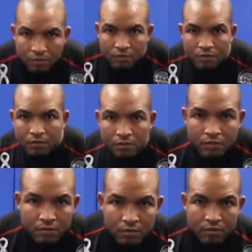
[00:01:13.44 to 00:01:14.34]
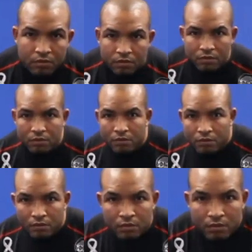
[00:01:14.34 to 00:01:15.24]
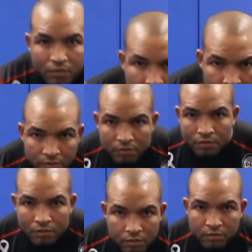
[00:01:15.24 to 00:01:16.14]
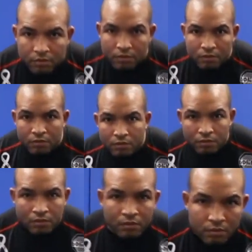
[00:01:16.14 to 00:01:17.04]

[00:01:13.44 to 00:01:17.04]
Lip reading: and not let him take on his pace. I'm